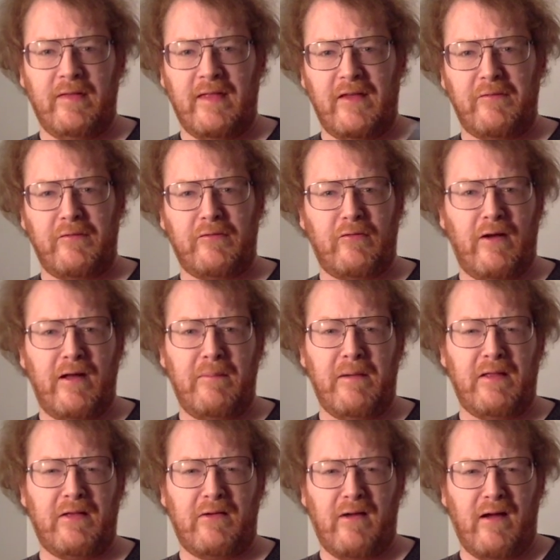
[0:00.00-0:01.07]
That's what's great
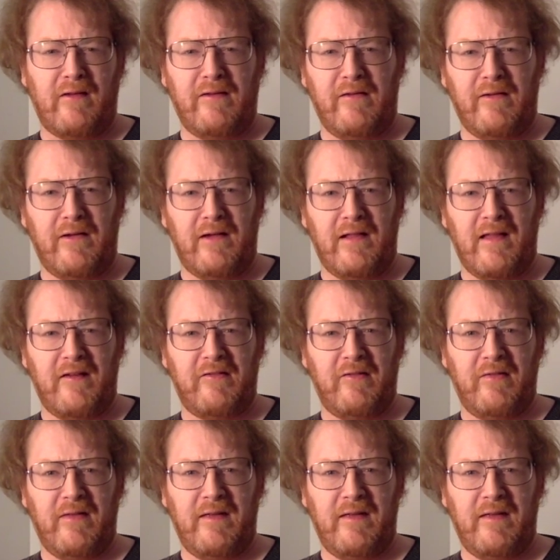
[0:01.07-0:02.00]
about the Criterion Collection.